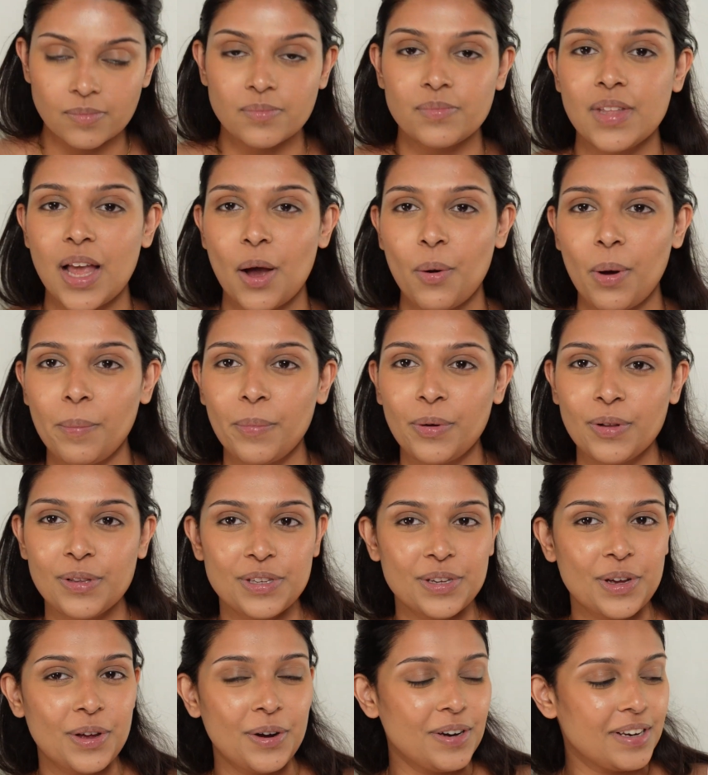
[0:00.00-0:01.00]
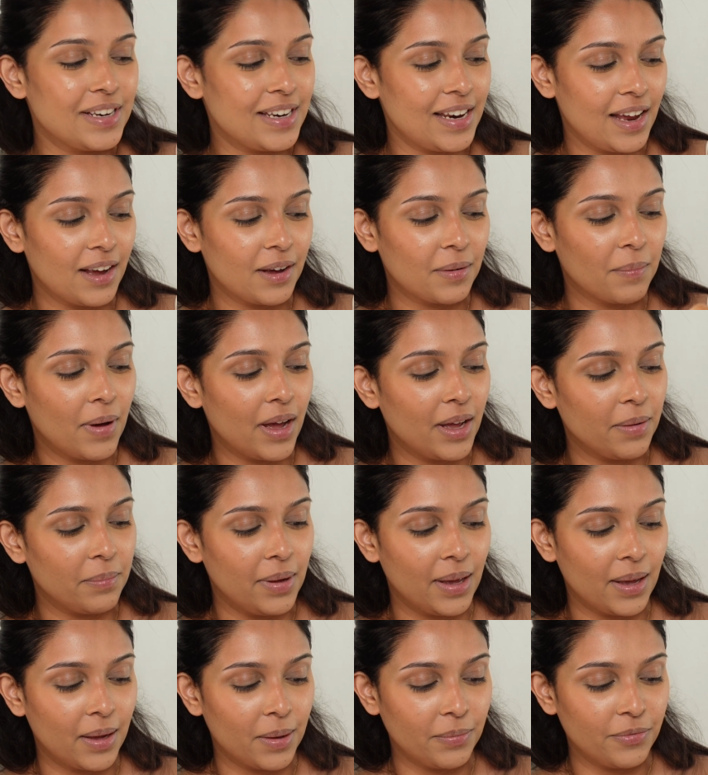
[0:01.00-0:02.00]
Now I'm also going to take my
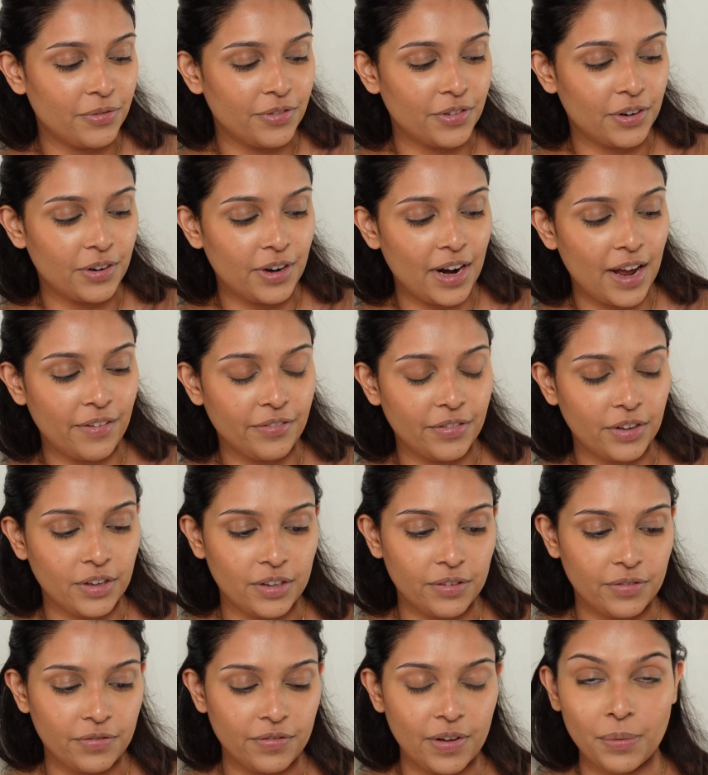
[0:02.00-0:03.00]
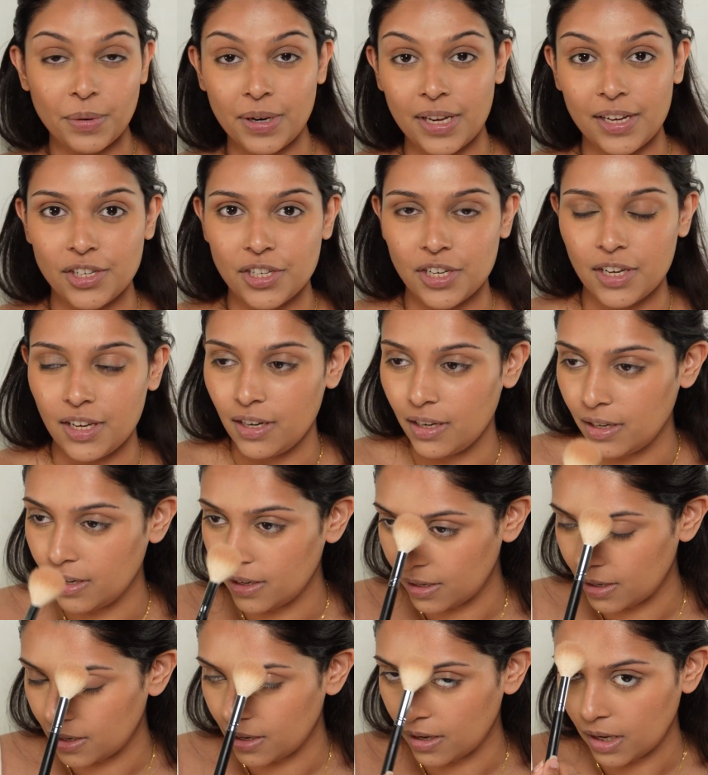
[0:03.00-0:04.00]
Makeup Forever foundation,
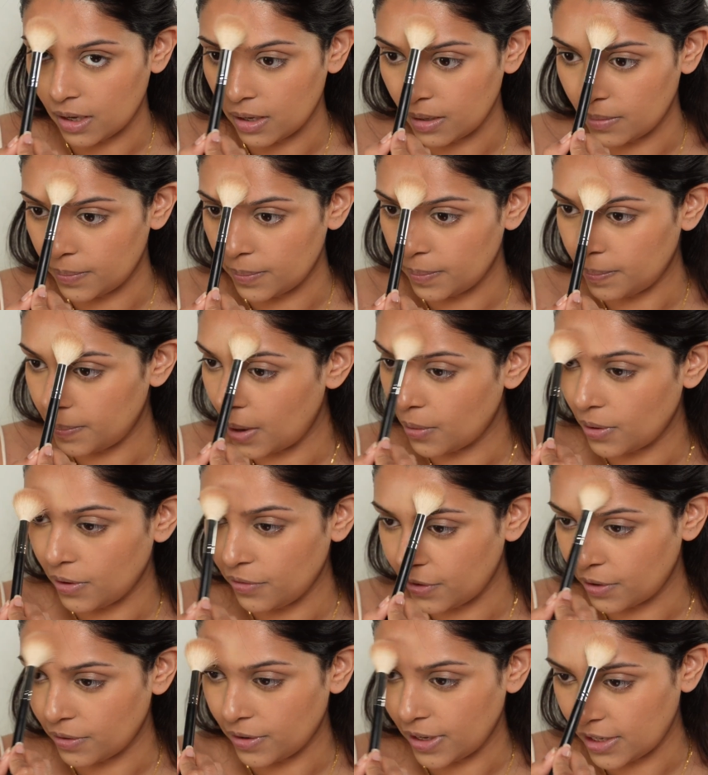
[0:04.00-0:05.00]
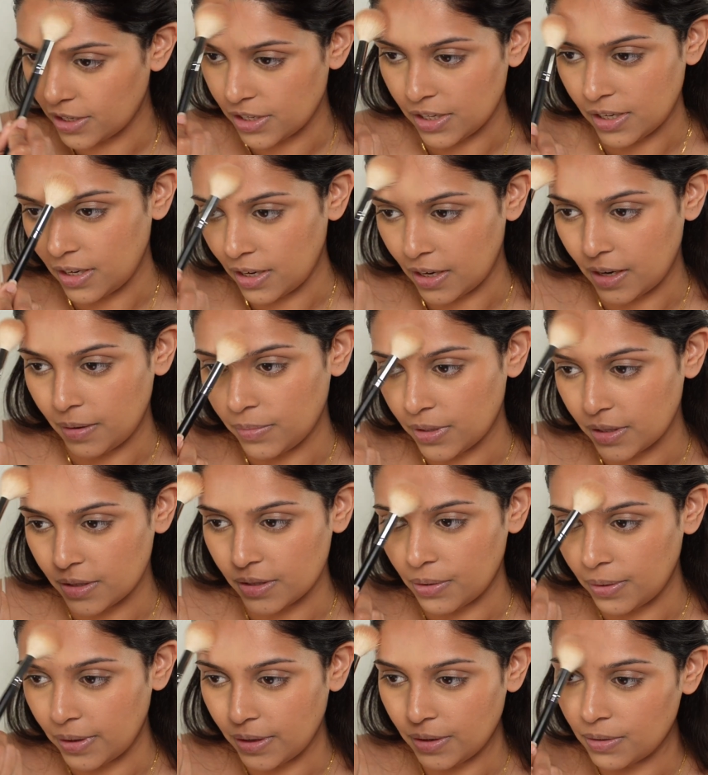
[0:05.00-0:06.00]
powder foundation, and I'm
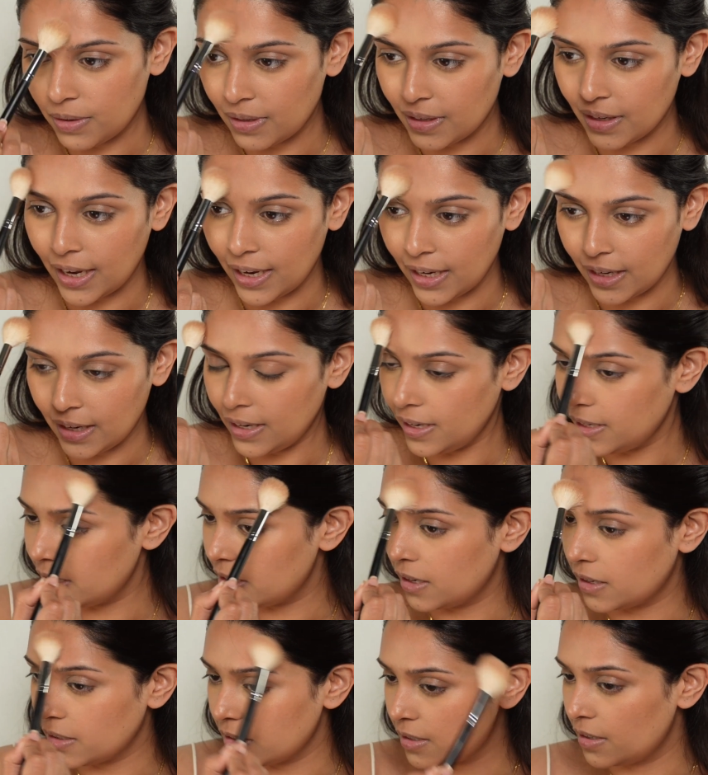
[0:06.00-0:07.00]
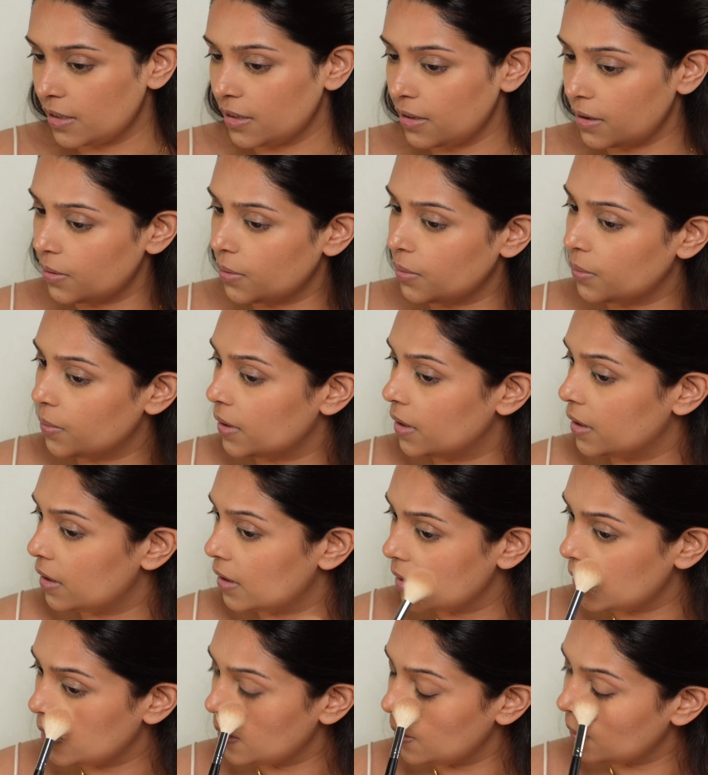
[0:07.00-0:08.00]
just going to lightly dust it over
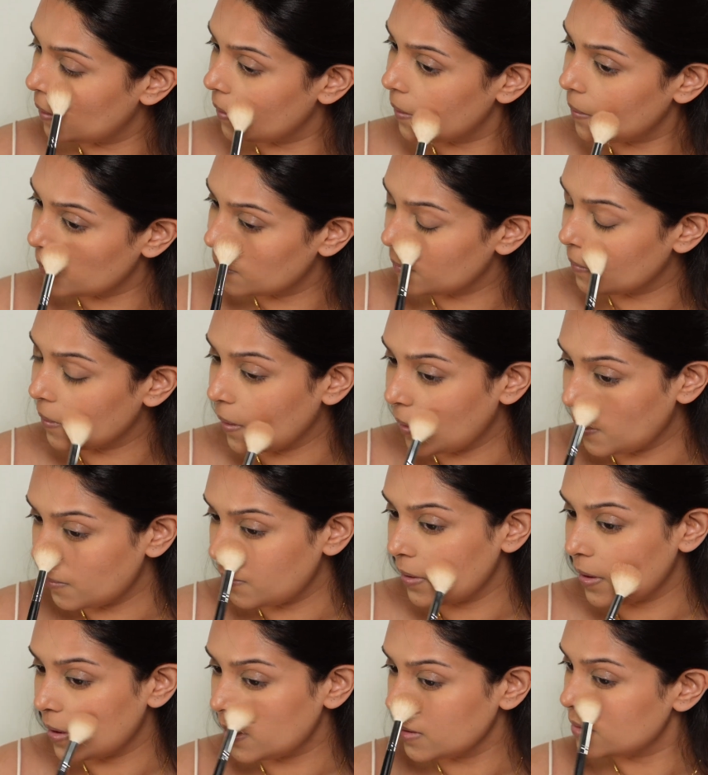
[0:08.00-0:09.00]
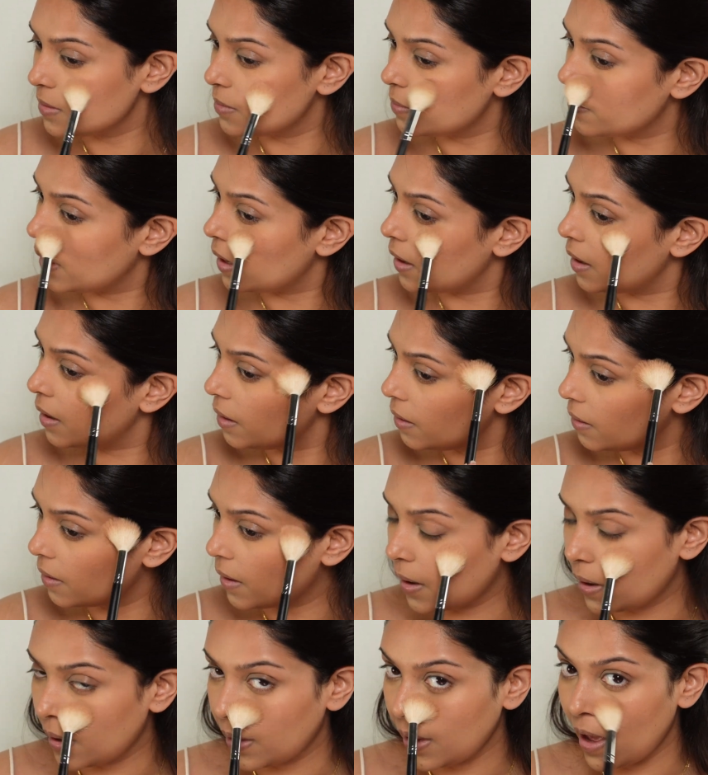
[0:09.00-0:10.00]
areas where
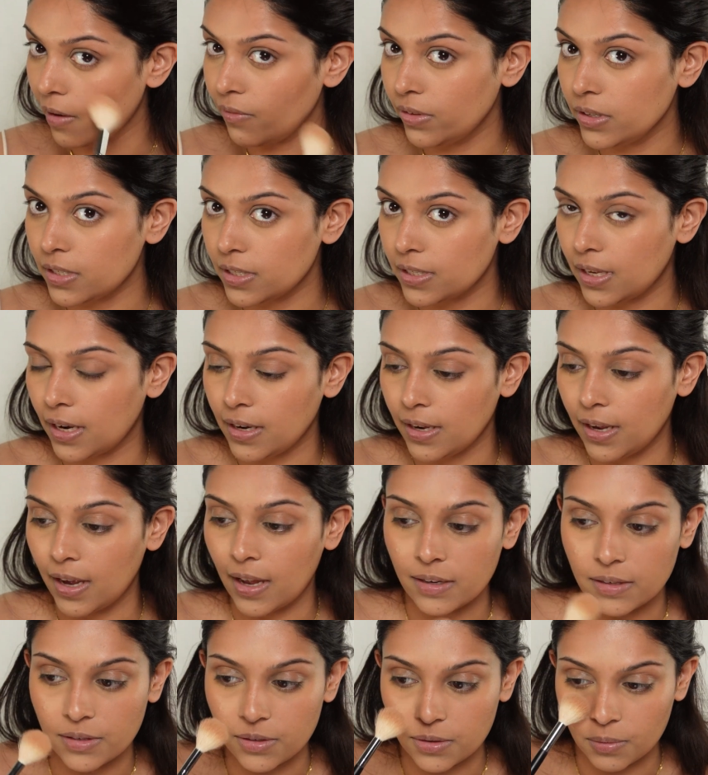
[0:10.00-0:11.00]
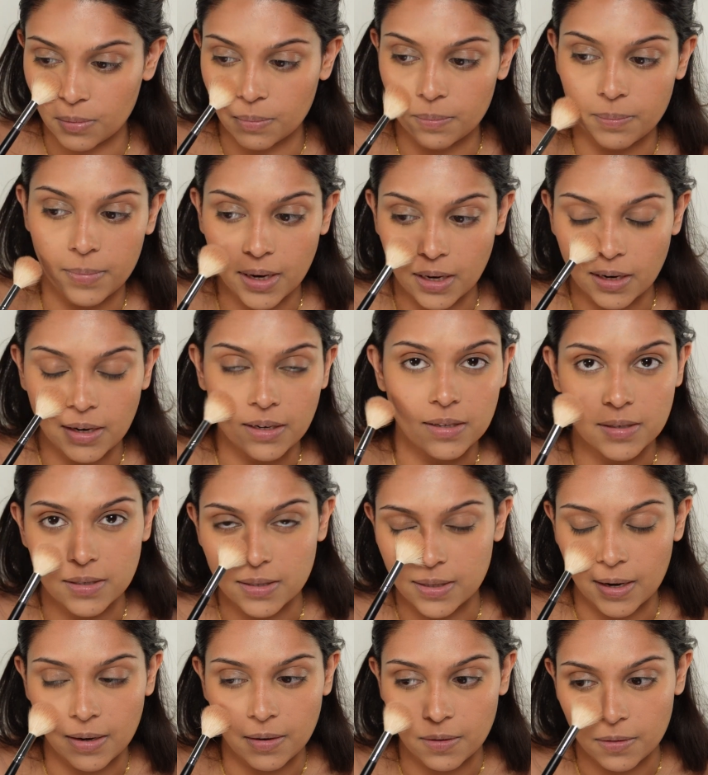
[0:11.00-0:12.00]
I haven't set yet. So mainly the
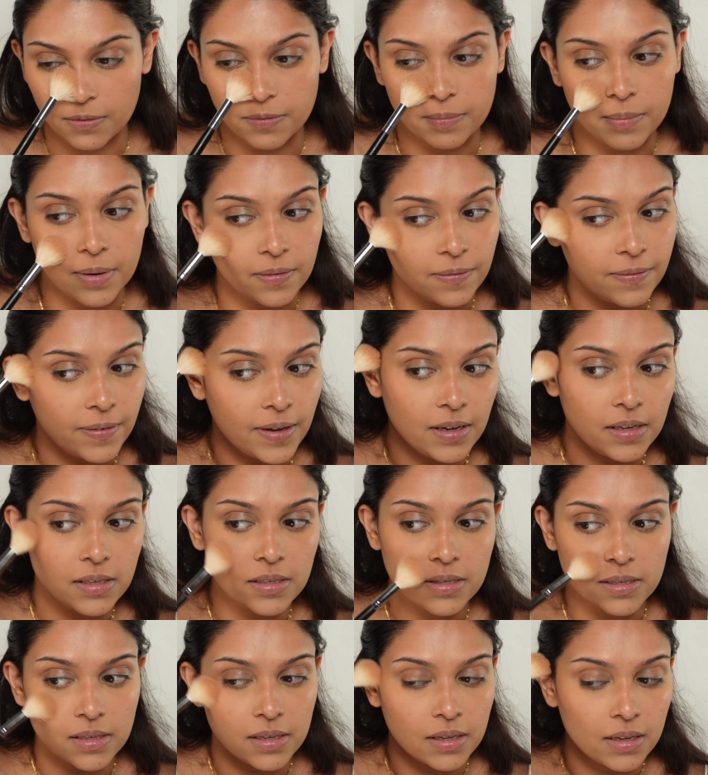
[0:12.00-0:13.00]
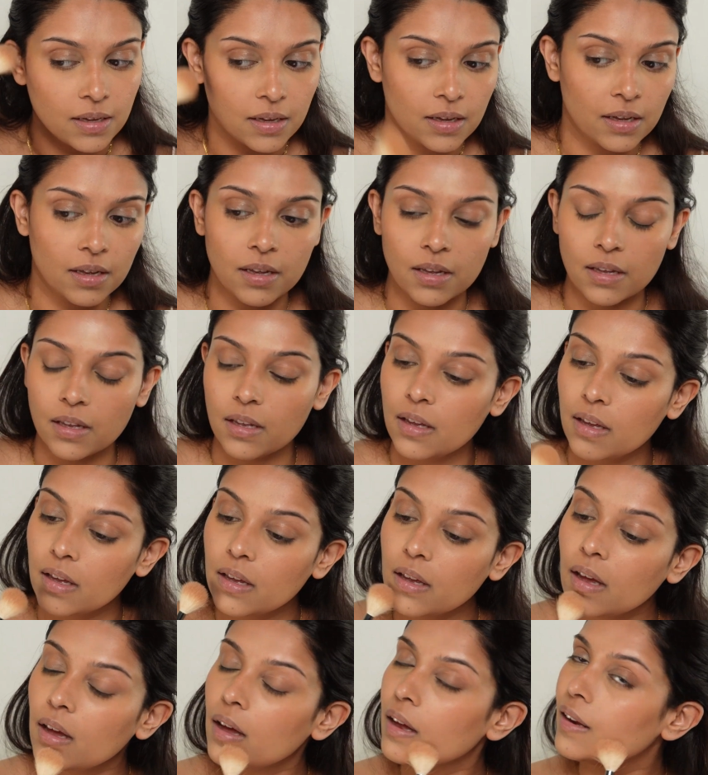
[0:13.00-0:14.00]
center of my face
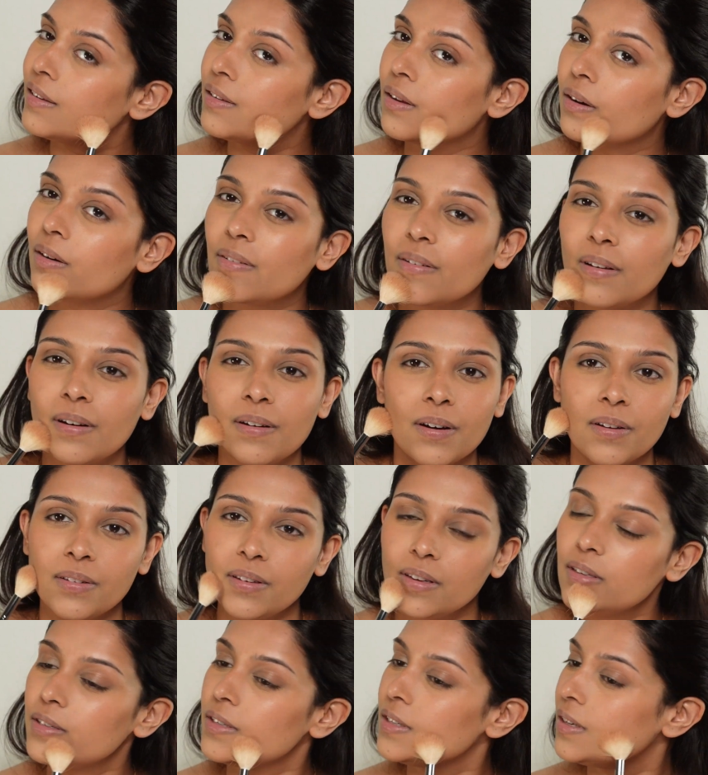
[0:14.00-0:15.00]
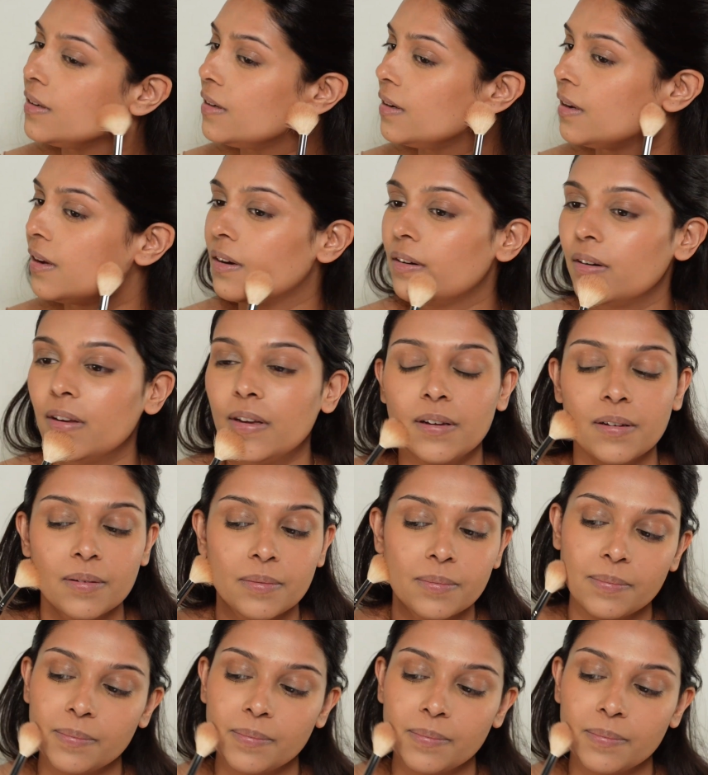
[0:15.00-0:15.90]
and sort of around the chin area.